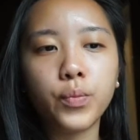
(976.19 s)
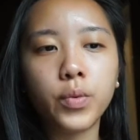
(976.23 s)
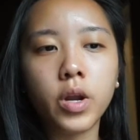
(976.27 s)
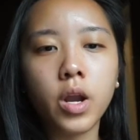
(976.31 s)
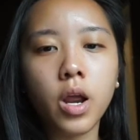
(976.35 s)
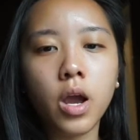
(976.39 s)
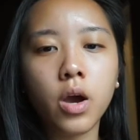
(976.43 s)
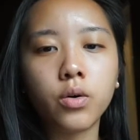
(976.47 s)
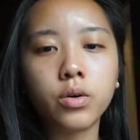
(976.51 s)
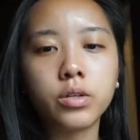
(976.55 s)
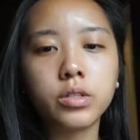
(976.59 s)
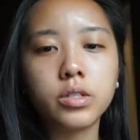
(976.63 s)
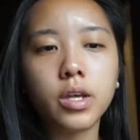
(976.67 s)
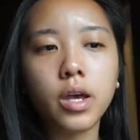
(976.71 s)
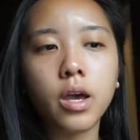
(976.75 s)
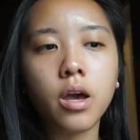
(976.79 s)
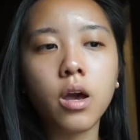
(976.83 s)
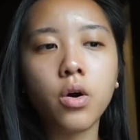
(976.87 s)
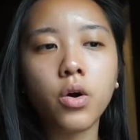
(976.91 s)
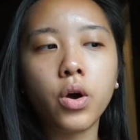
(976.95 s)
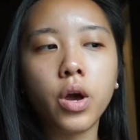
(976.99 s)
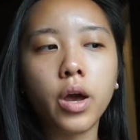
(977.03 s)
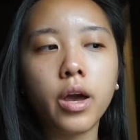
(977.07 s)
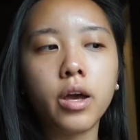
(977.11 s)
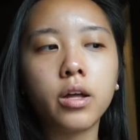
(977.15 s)
but now it's like,
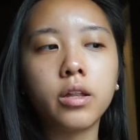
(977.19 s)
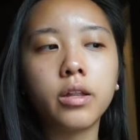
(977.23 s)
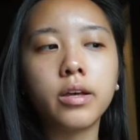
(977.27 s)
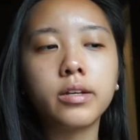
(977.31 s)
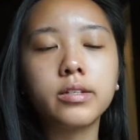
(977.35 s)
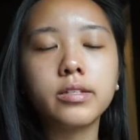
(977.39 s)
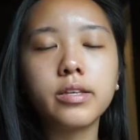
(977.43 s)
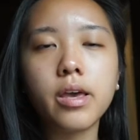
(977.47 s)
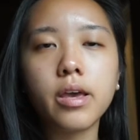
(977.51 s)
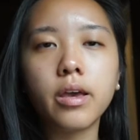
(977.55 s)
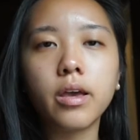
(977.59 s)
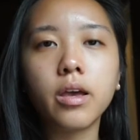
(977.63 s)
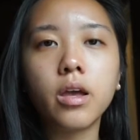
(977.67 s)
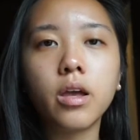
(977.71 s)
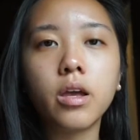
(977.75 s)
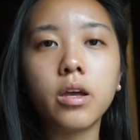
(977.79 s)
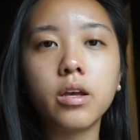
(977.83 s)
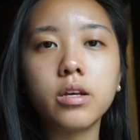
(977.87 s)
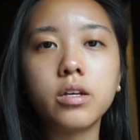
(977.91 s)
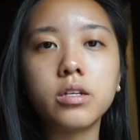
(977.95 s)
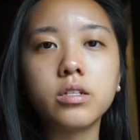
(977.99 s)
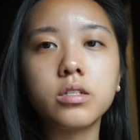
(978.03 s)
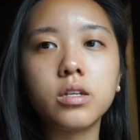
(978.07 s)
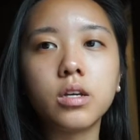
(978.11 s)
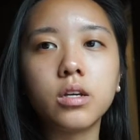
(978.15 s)
okay, like taking it
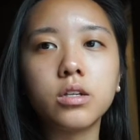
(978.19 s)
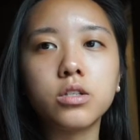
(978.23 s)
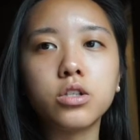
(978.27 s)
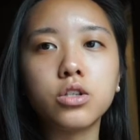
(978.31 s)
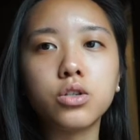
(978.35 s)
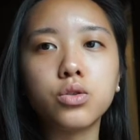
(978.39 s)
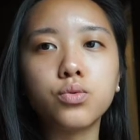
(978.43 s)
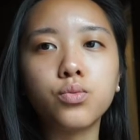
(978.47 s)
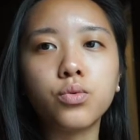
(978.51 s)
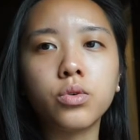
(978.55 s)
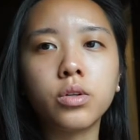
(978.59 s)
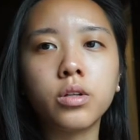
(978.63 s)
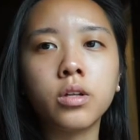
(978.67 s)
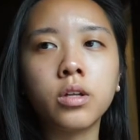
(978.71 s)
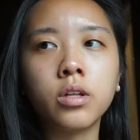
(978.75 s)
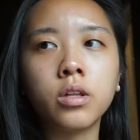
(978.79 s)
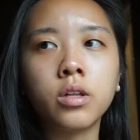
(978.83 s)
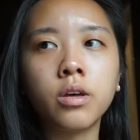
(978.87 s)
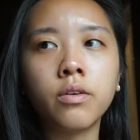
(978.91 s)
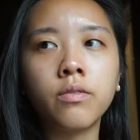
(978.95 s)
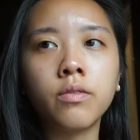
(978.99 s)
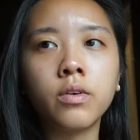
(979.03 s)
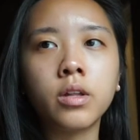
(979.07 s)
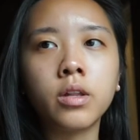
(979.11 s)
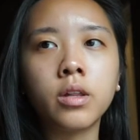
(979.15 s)
easy and just really
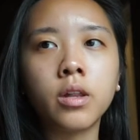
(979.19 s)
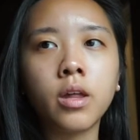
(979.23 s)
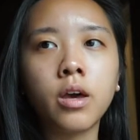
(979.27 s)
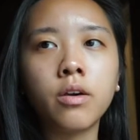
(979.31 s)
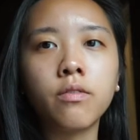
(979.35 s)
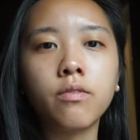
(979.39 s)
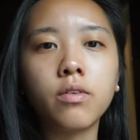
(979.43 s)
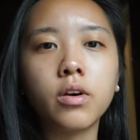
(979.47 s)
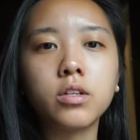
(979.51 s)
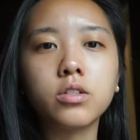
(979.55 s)
living life